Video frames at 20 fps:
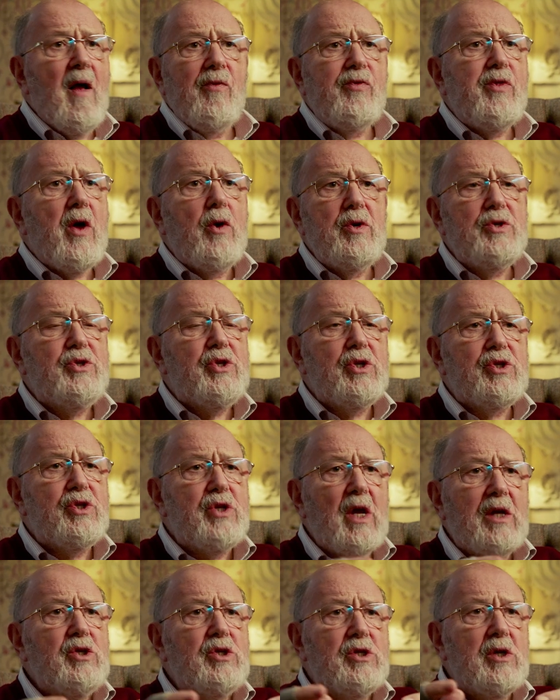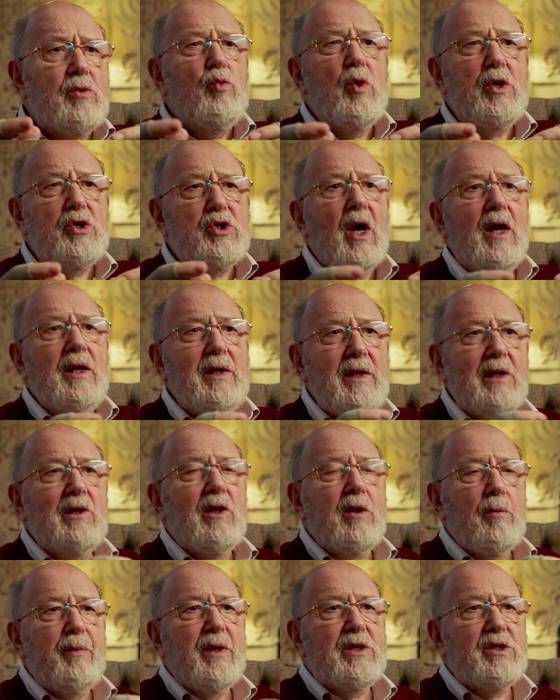there is a sense in which a
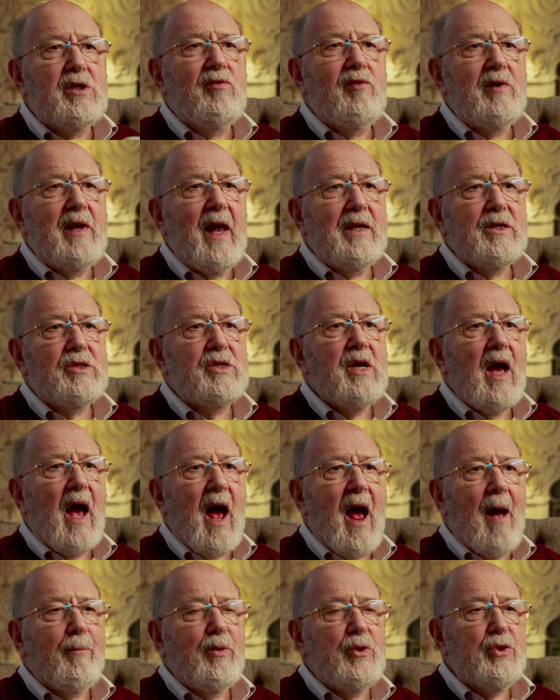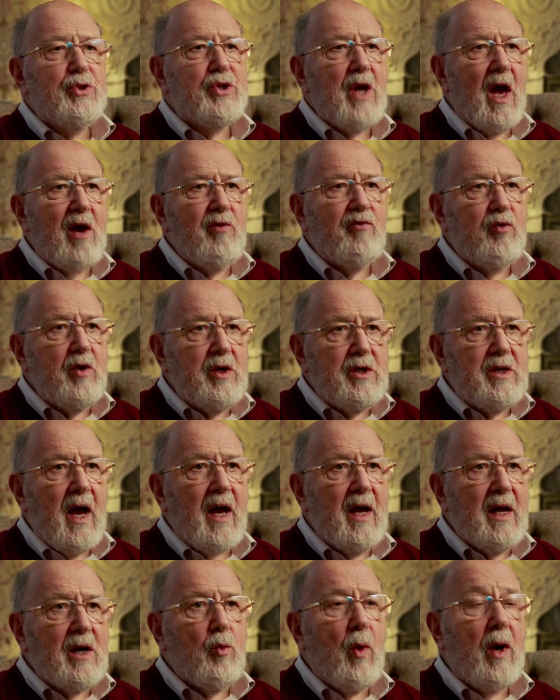little bit of Lent happens every
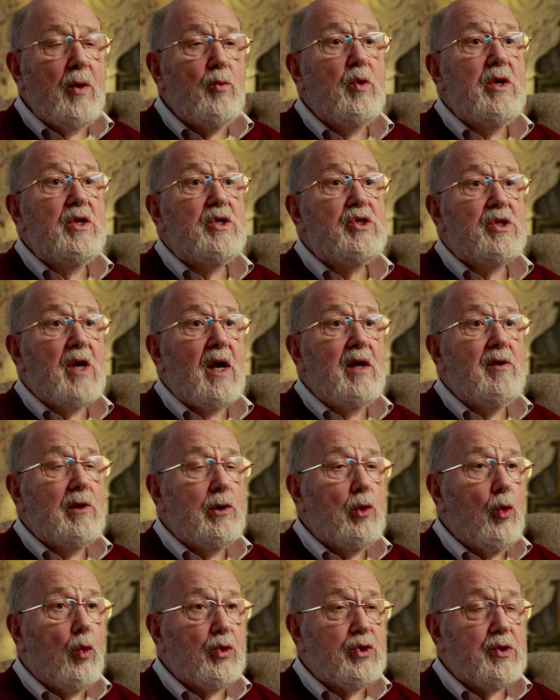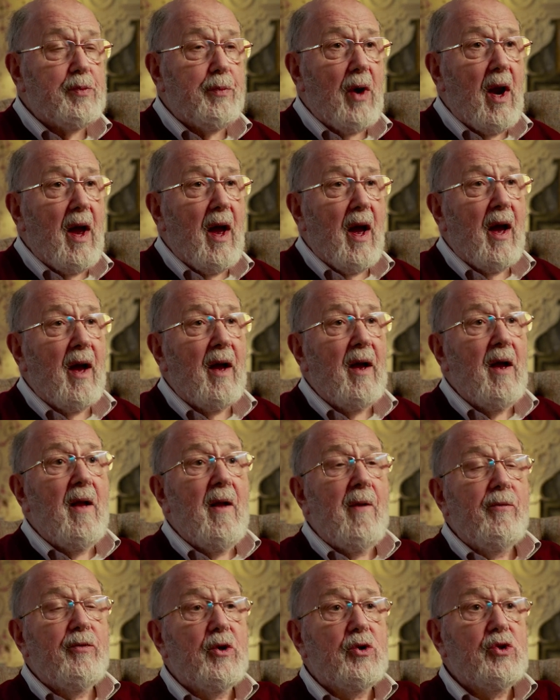day when we say the Lord's Prayer,
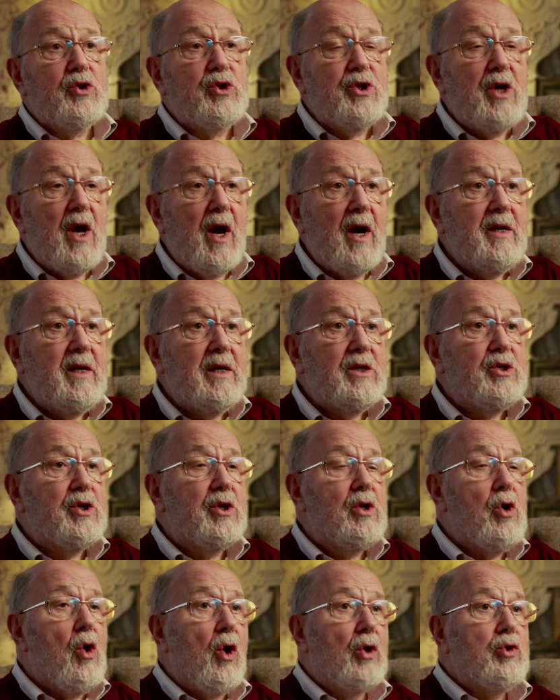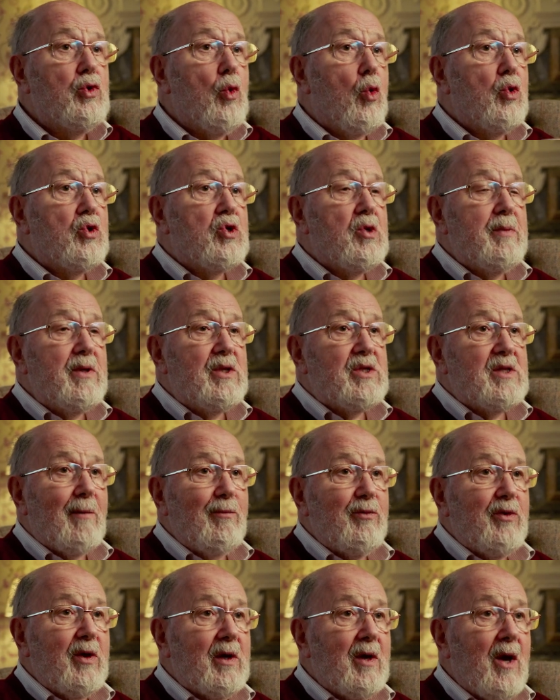that turning to God ought to be
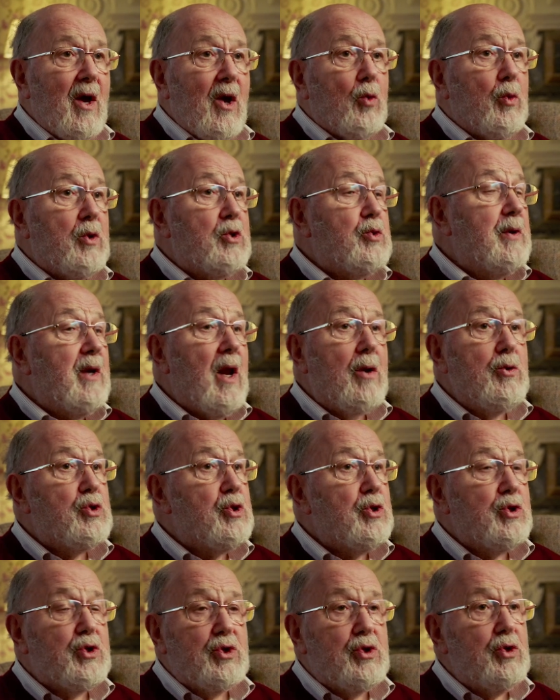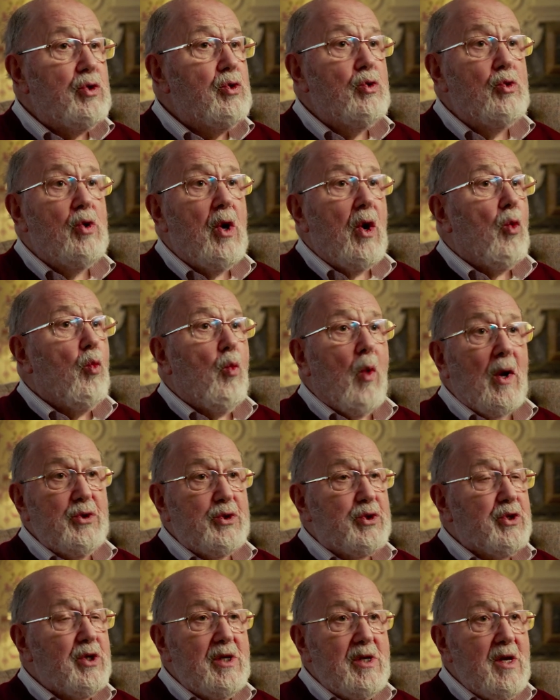something which we don't just do
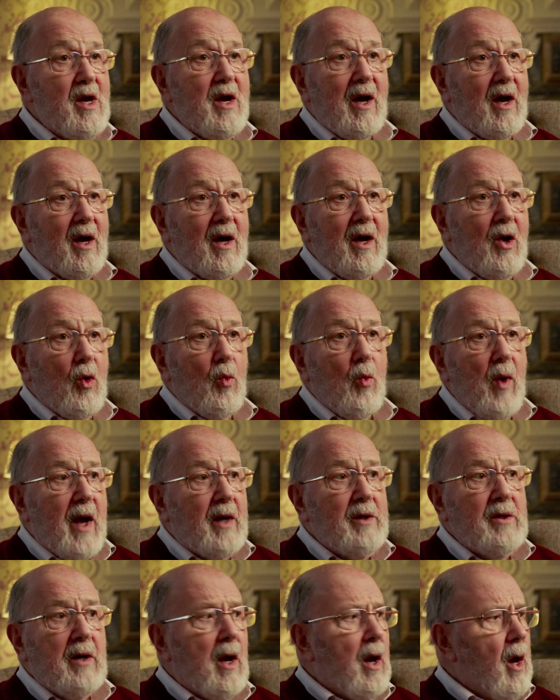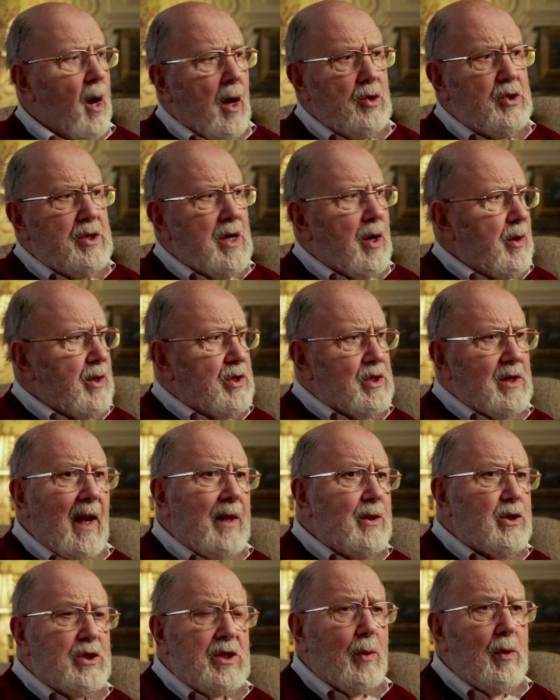once a year when, oh dear, it's
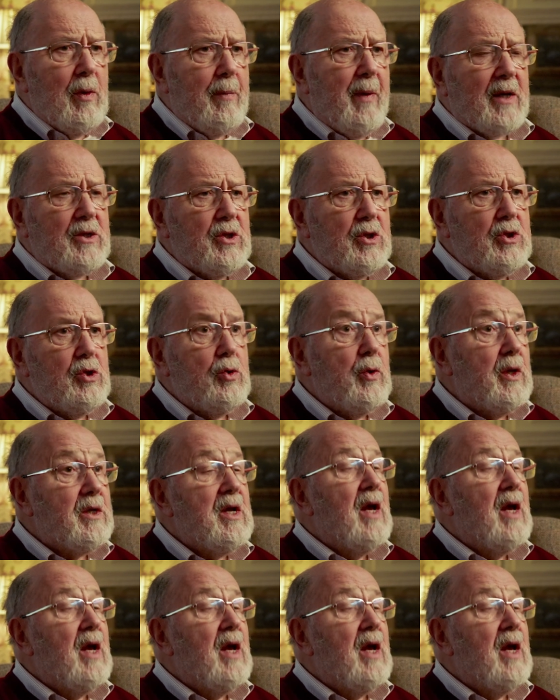Lent, so we better do it.